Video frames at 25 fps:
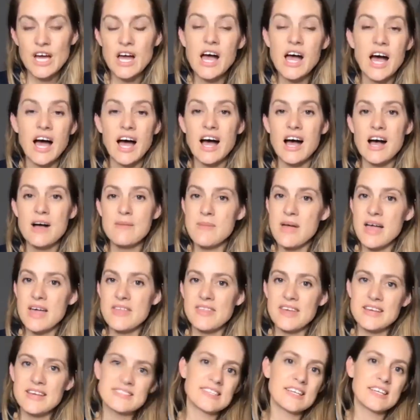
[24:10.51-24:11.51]
And
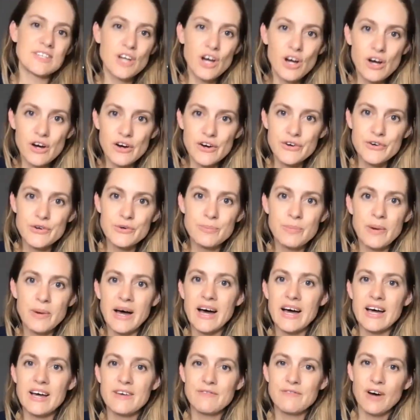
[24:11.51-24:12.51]
they say no,
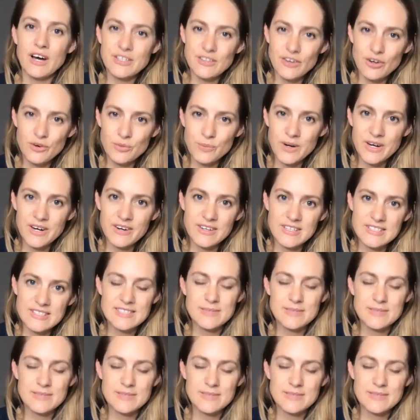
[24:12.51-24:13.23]
but if I don't wear it,